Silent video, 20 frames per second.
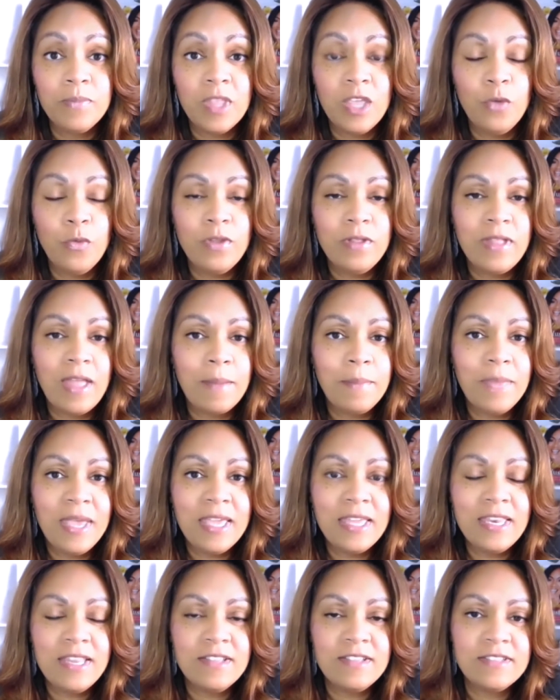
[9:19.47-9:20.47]
It would not make
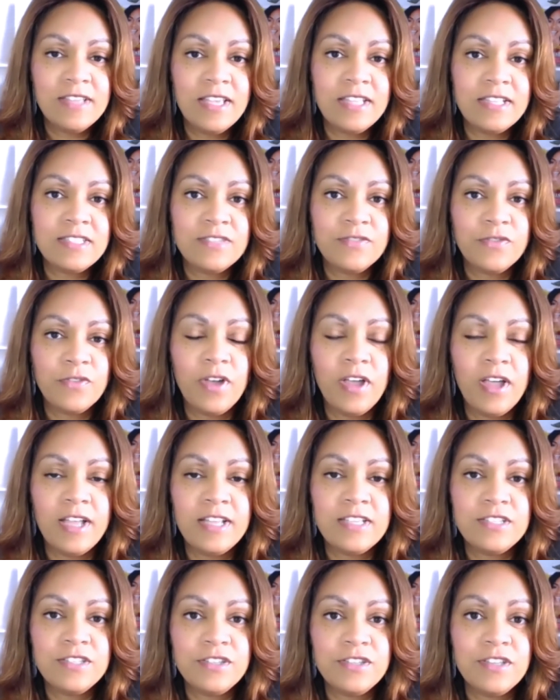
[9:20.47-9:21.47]
any sense for
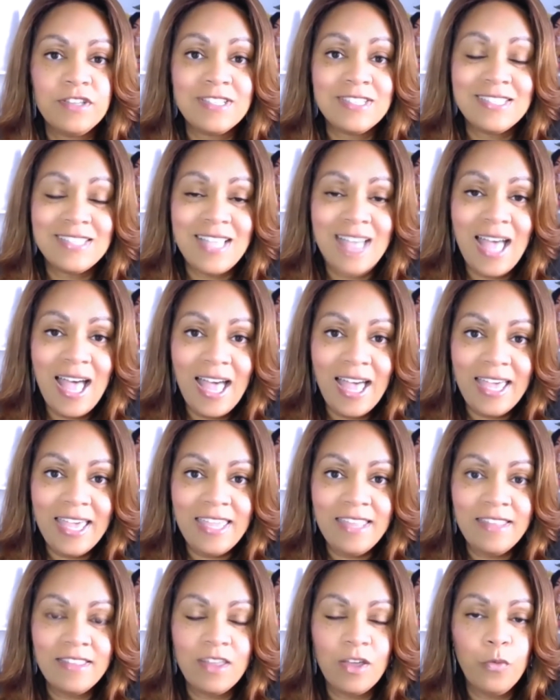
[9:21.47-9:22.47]
us to
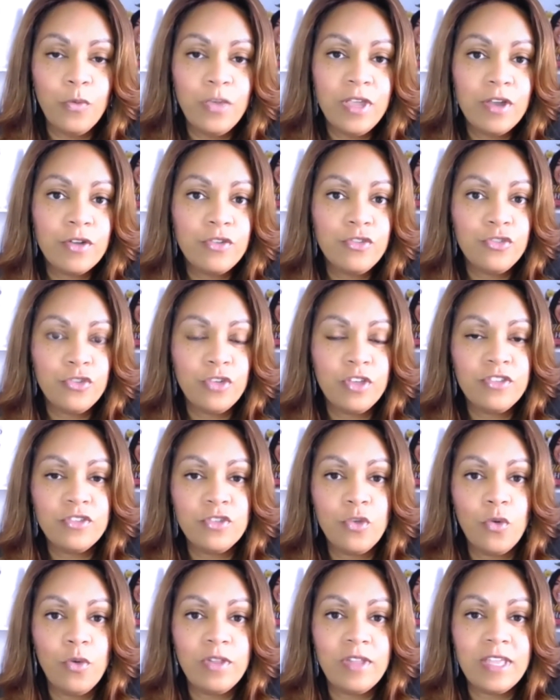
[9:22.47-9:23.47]
decide that we are just
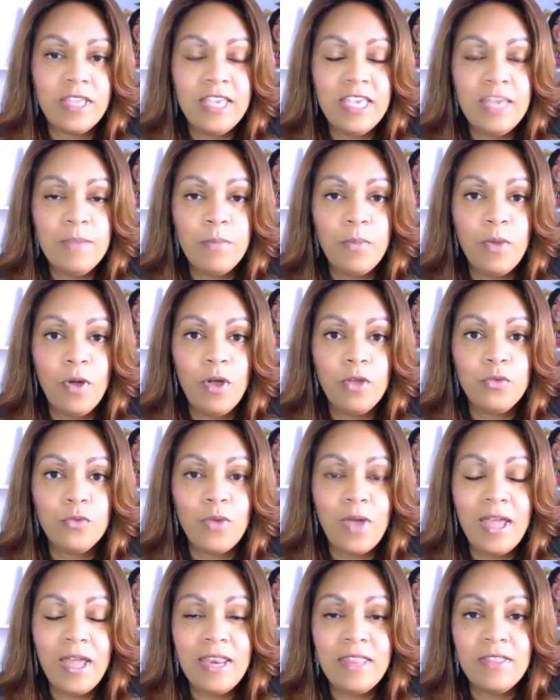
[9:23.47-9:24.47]
going to keep on
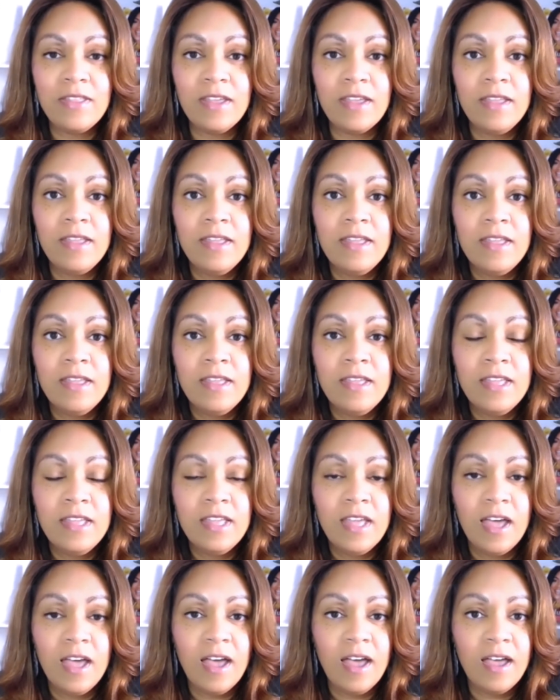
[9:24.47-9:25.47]
riding a
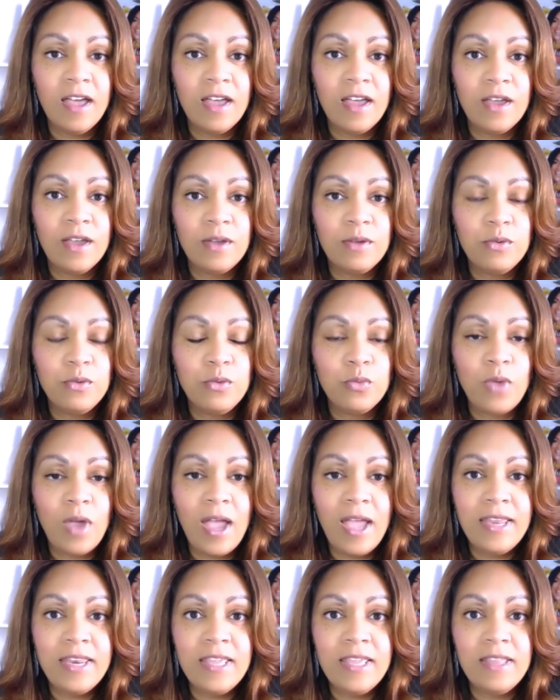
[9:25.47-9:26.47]
uh,
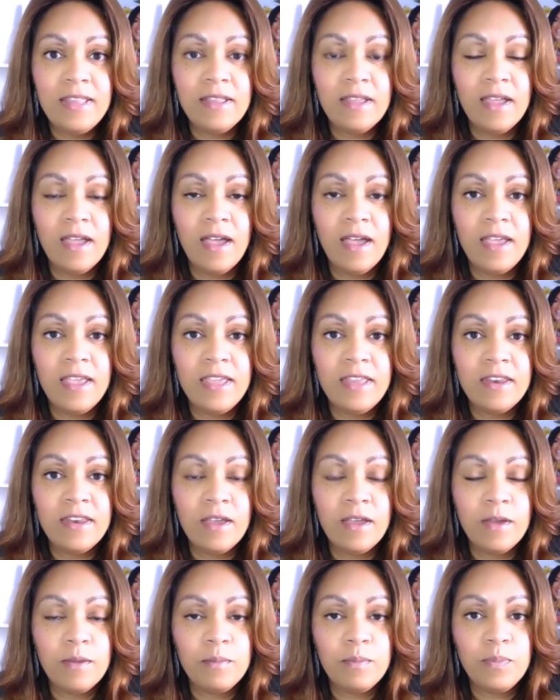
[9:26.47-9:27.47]
riding uh, in
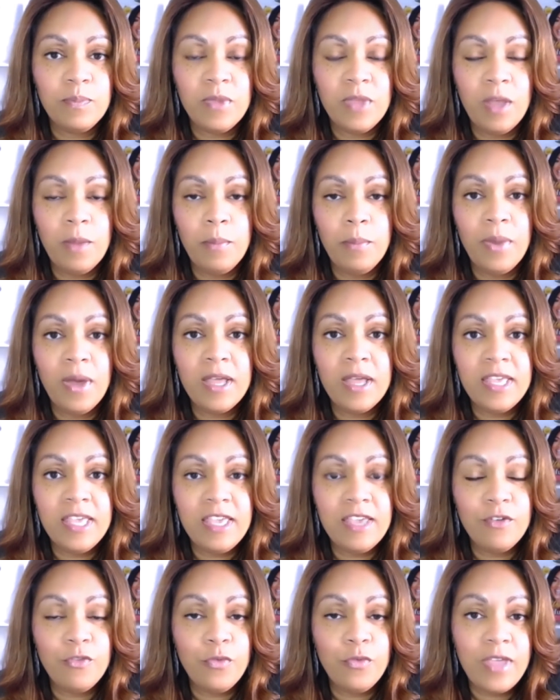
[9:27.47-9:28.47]
a, a buggy
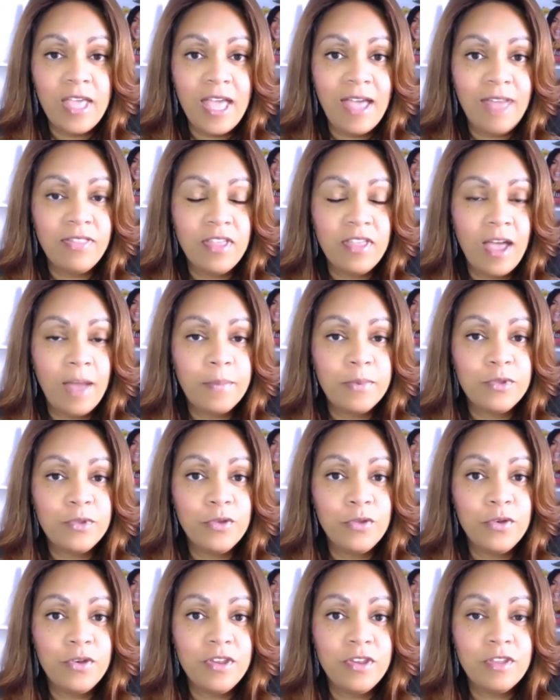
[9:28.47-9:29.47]
if we have the
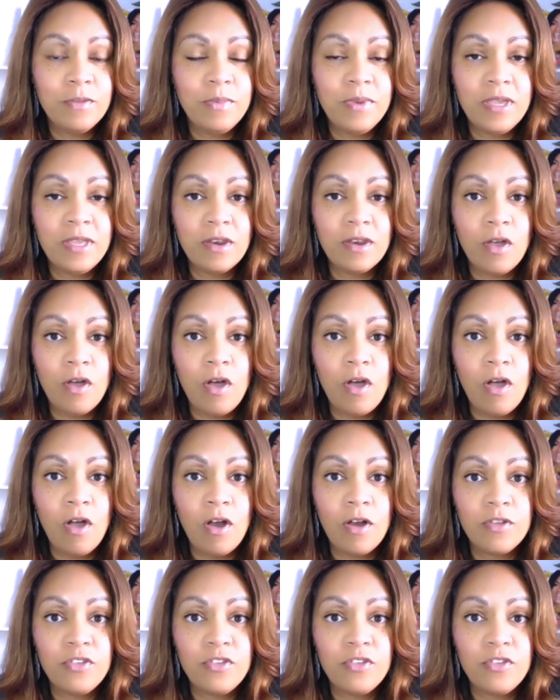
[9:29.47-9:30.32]
opportunity to be in a car.